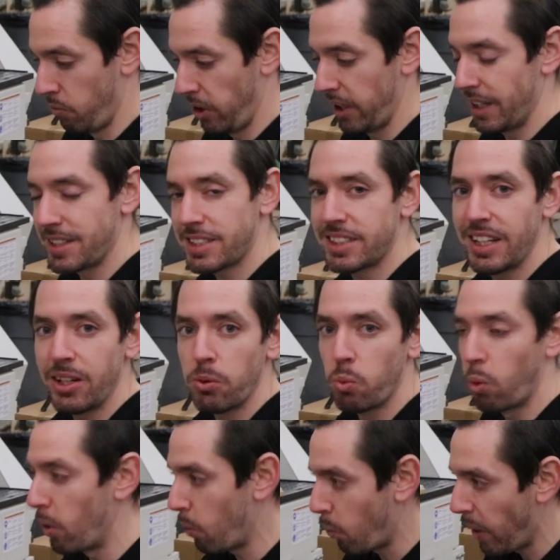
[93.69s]
really see
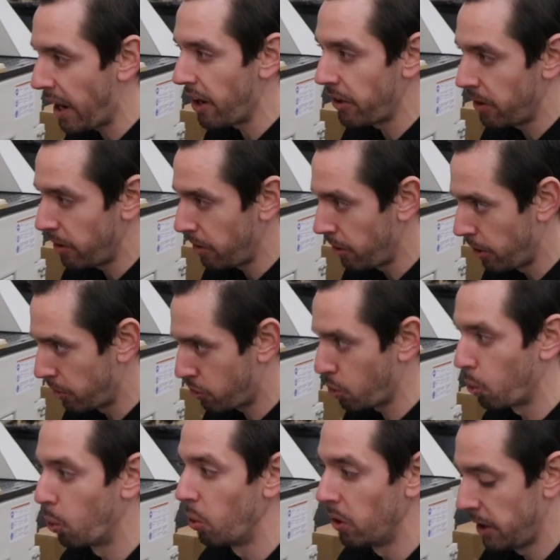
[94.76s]
where your
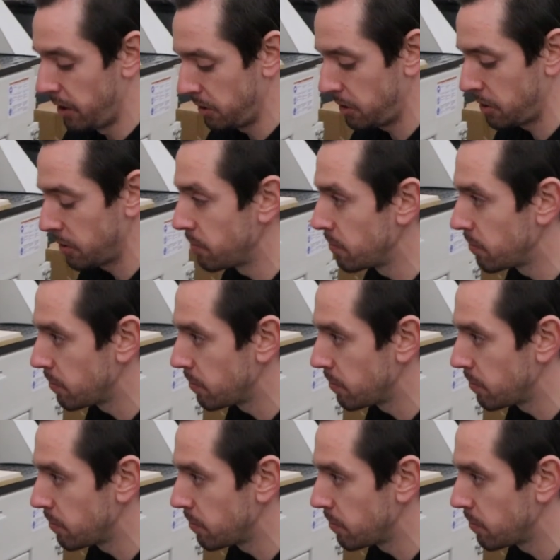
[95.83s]
tool is.